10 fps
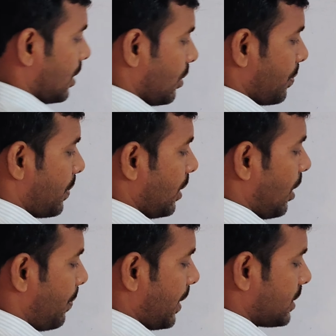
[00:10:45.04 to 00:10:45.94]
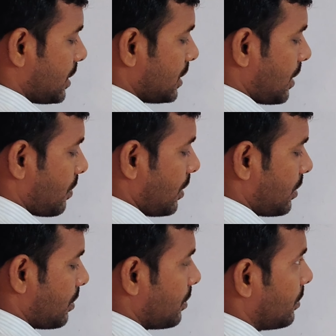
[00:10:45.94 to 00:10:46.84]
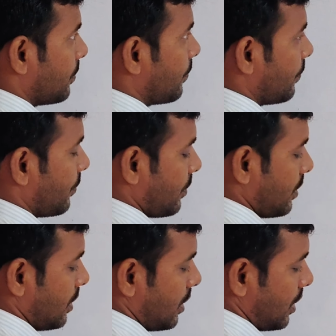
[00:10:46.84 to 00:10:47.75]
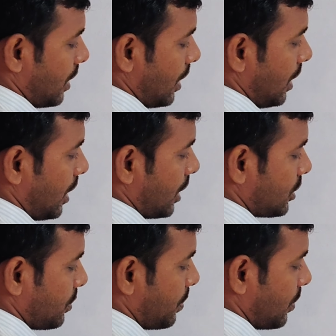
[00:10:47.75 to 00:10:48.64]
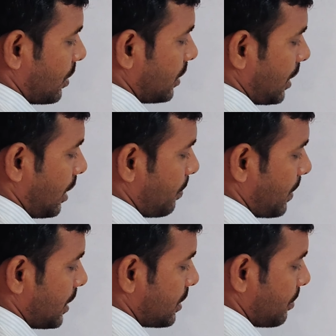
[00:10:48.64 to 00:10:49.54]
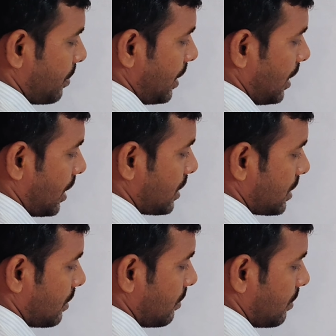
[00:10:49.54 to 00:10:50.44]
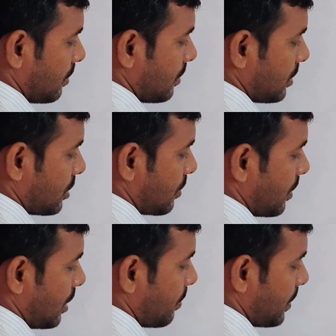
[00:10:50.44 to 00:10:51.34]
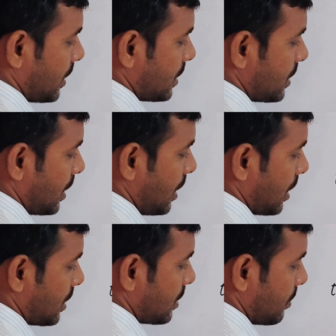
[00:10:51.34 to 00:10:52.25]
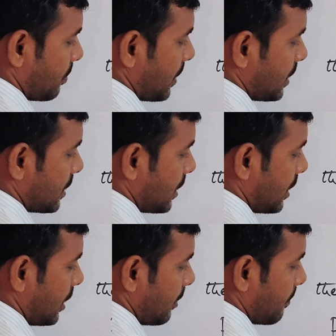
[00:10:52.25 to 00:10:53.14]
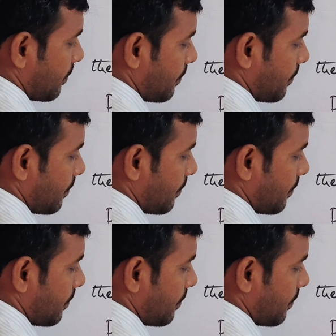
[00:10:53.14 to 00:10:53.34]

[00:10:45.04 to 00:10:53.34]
Now P of x is equal to Ax power 3 plus Bx square plus Cx plus D.